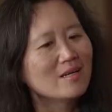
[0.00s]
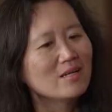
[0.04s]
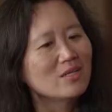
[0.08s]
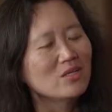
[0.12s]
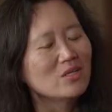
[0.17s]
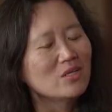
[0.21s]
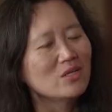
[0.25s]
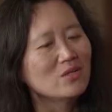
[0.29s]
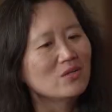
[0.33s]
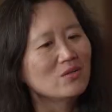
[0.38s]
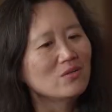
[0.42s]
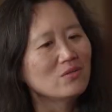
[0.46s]

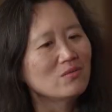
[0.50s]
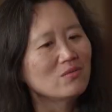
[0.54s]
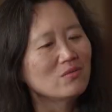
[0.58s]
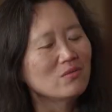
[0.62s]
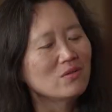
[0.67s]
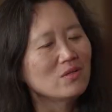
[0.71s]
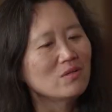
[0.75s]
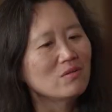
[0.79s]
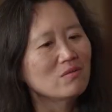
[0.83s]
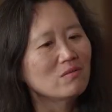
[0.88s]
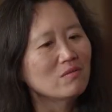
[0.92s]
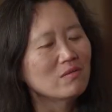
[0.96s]

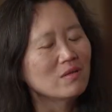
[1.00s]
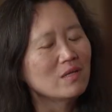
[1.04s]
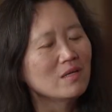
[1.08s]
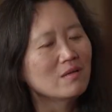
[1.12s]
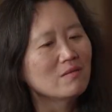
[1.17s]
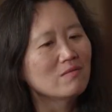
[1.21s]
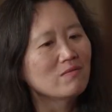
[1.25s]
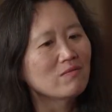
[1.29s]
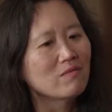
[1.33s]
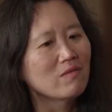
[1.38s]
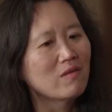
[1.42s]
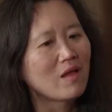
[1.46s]
you
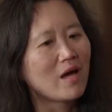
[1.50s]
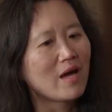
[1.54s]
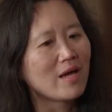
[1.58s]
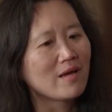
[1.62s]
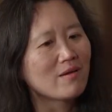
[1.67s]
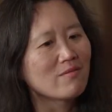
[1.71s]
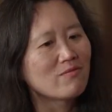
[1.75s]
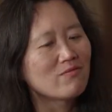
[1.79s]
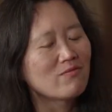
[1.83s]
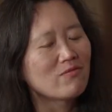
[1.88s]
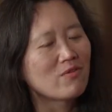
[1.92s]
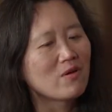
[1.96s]
live
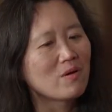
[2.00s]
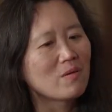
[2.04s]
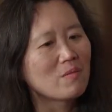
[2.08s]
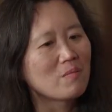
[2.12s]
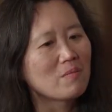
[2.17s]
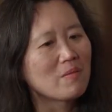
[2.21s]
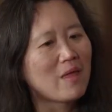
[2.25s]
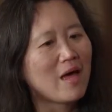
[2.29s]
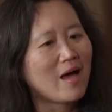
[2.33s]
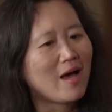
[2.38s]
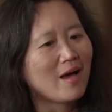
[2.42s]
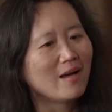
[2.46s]
life from
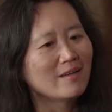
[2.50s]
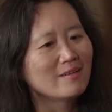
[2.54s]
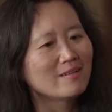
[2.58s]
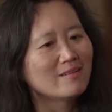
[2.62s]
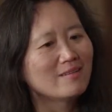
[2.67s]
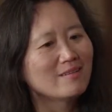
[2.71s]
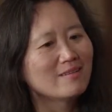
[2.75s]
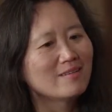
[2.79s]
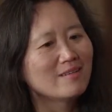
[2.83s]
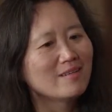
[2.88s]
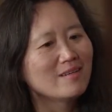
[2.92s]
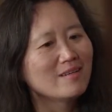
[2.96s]
that
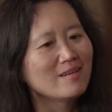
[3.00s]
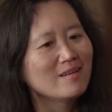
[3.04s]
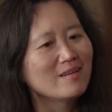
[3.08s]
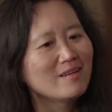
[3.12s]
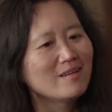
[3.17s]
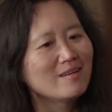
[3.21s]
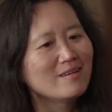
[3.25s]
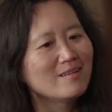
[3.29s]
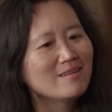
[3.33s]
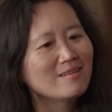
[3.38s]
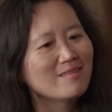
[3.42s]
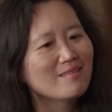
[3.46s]

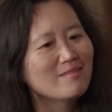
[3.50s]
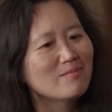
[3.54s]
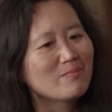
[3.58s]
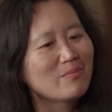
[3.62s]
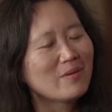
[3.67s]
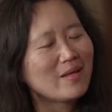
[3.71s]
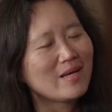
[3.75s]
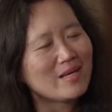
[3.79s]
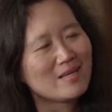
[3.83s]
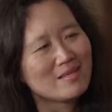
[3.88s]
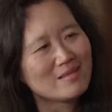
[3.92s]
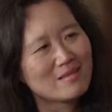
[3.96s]

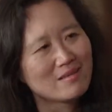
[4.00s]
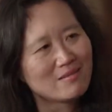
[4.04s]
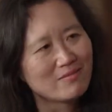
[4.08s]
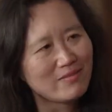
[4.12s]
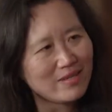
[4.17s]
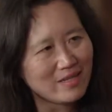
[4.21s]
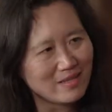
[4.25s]
place of